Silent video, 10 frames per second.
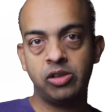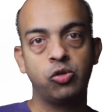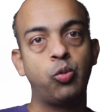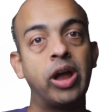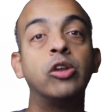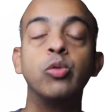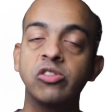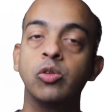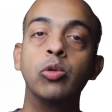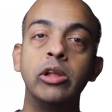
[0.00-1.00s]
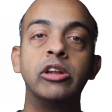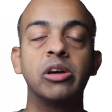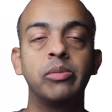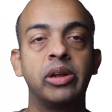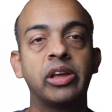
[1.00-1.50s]
So y2 is the only
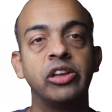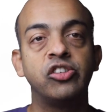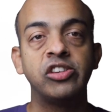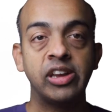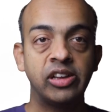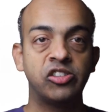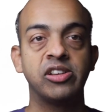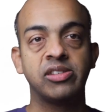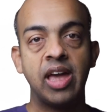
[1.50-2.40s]
term that can change as